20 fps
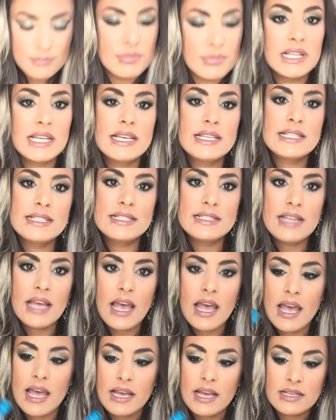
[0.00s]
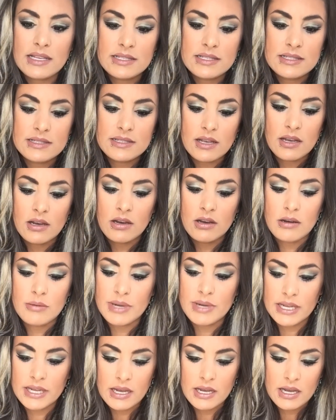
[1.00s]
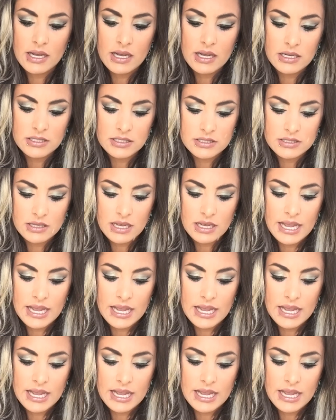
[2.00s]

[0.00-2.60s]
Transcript: Blistex. Oh my gosh.